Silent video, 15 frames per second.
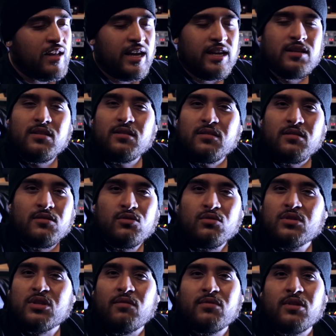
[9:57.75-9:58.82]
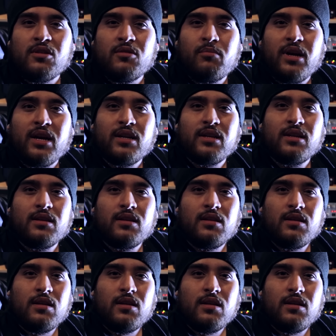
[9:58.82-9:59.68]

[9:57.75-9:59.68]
Like, do something about it.